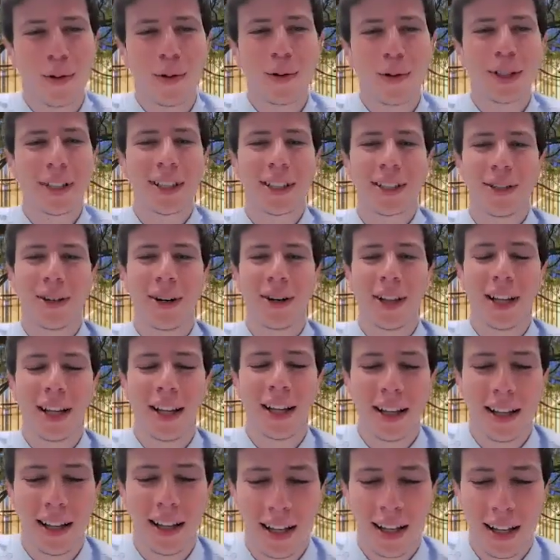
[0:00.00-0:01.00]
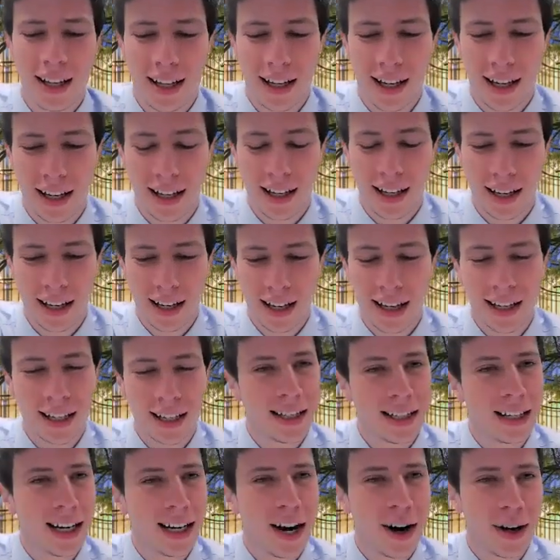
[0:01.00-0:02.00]
What was the sort of the
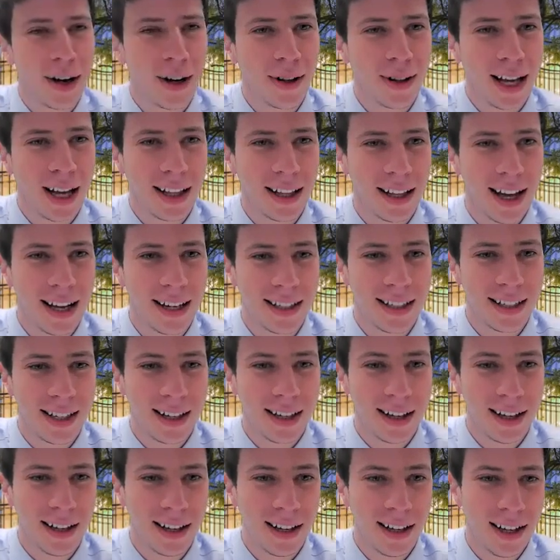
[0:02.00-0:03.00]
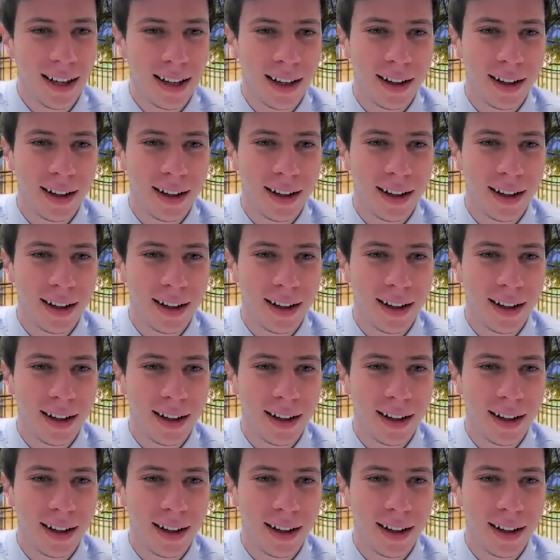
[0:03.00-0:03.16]
scenario that led to